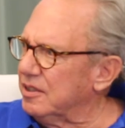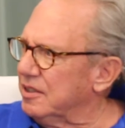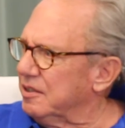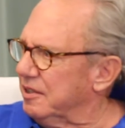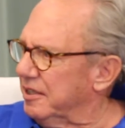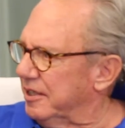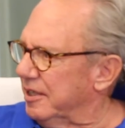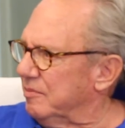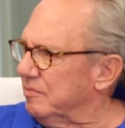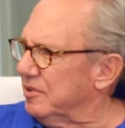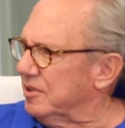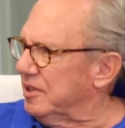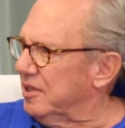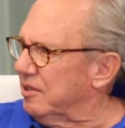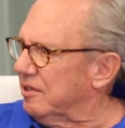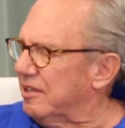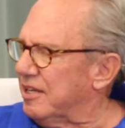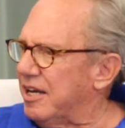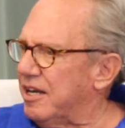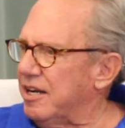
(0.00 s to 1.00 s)
Yeah,
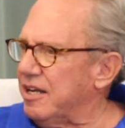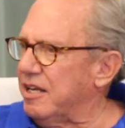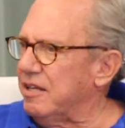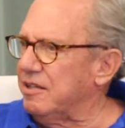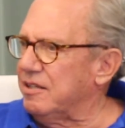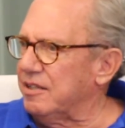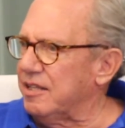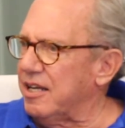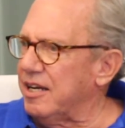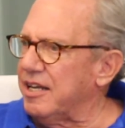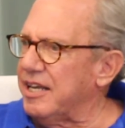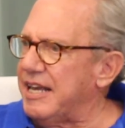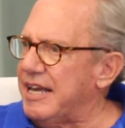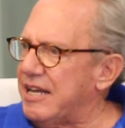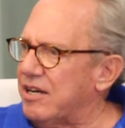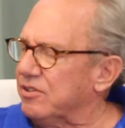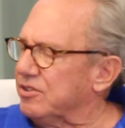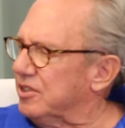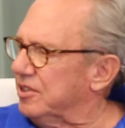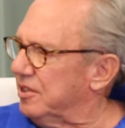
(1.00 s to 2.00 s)
a lot of
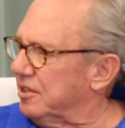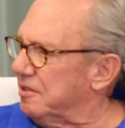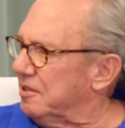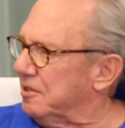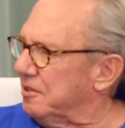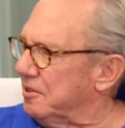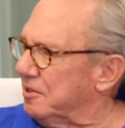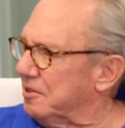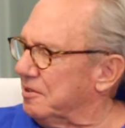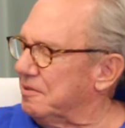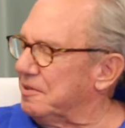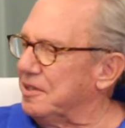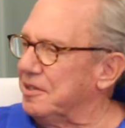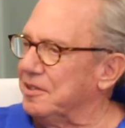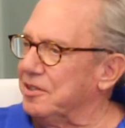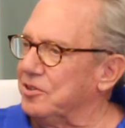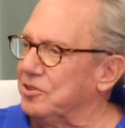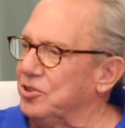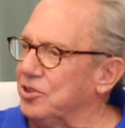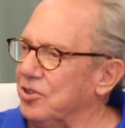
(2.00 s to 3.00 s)
candles in
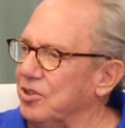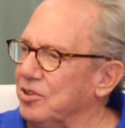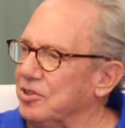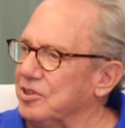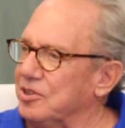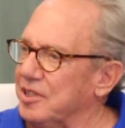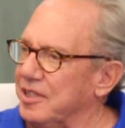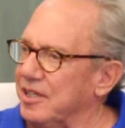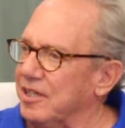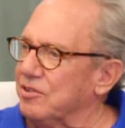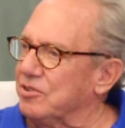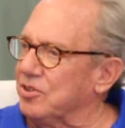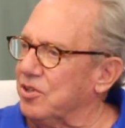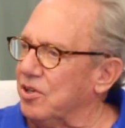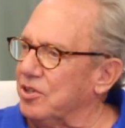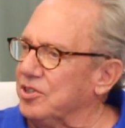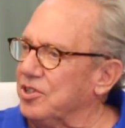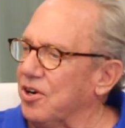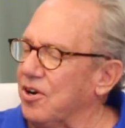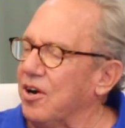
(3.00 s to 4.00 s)
the church. Yeah, it was
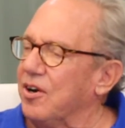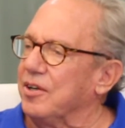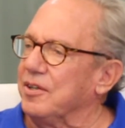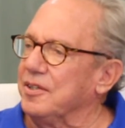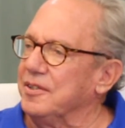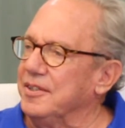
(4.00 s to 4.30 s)
all dark."